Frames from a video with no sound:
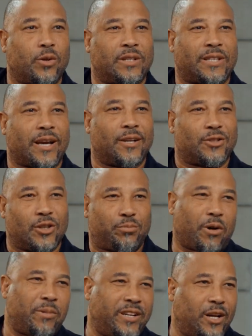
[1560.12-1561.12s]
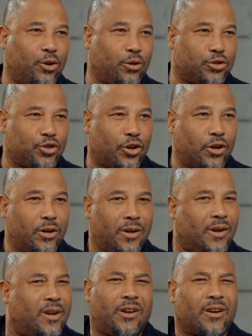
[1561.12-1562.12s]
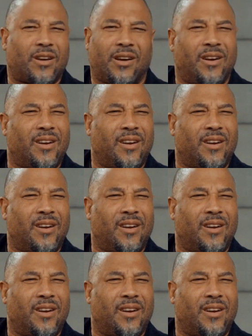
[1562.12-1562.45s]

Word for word: in the second, so it's probably a nil-all draw. Look,